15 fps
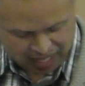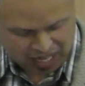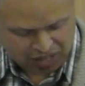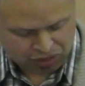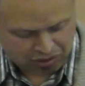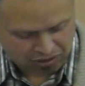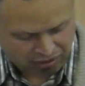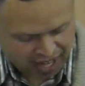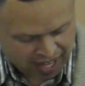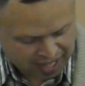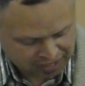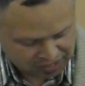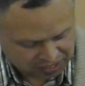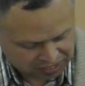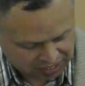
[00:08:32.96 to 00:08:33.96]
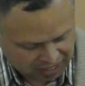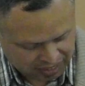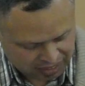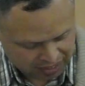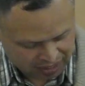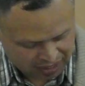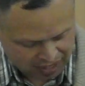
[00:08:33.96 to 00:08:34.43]
And the rain
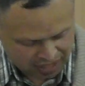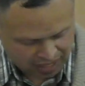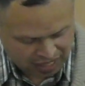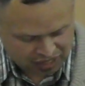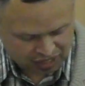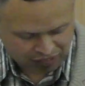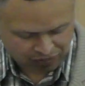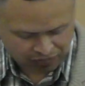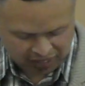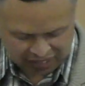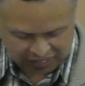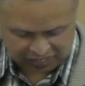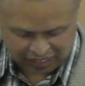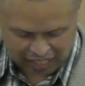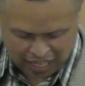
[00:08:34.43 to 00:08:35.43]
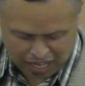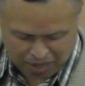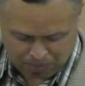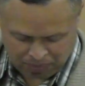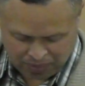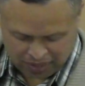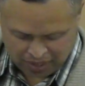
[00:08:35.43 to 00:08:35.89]
descended, and the floods
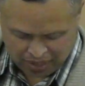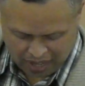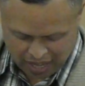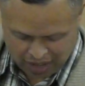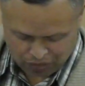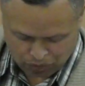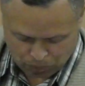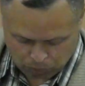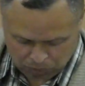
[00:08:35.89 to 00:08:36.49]
came, and the